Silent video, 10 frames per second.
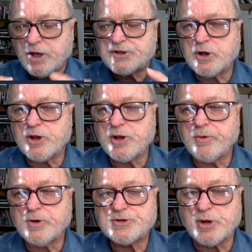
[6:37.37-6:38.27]
So the
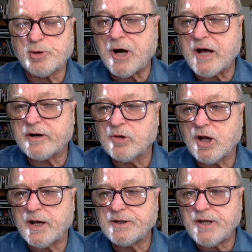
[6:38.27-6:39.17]
so the bottom
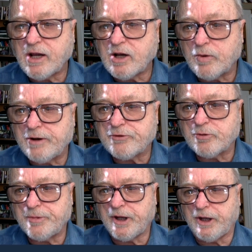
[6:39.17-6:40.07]
line takeaway
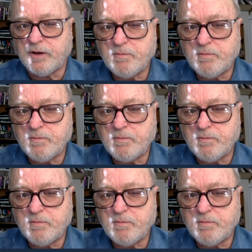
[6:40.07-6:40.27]
for me